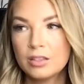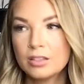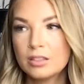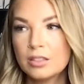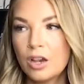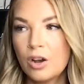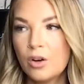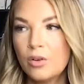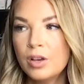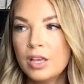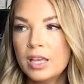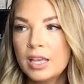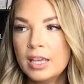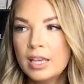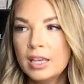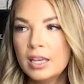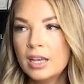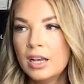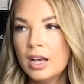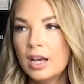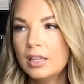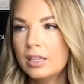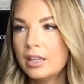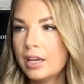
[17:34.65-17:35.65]
So
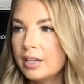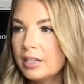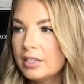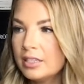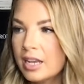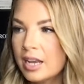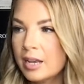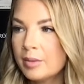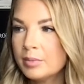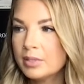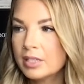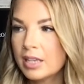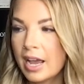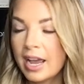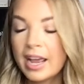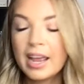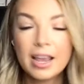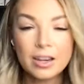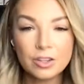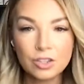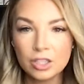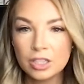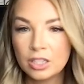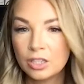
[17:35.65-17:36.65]
a lot of times I
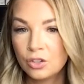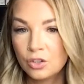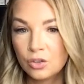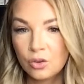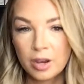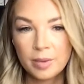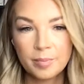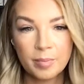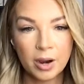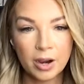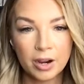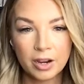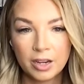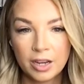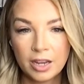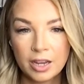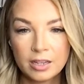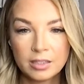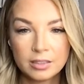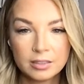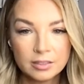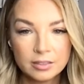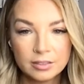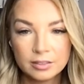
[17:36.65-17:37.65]
actually enjoy
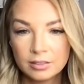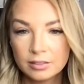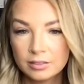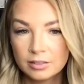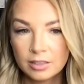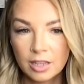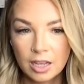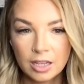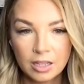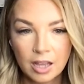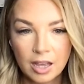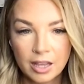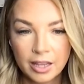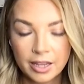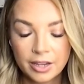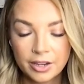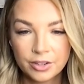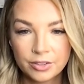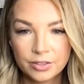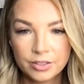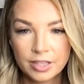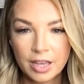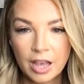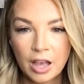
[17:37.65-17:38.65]
marketing a lot like
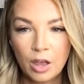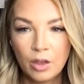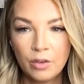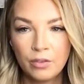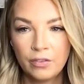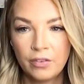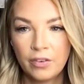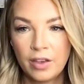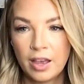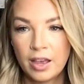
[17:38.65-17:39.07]
yourself.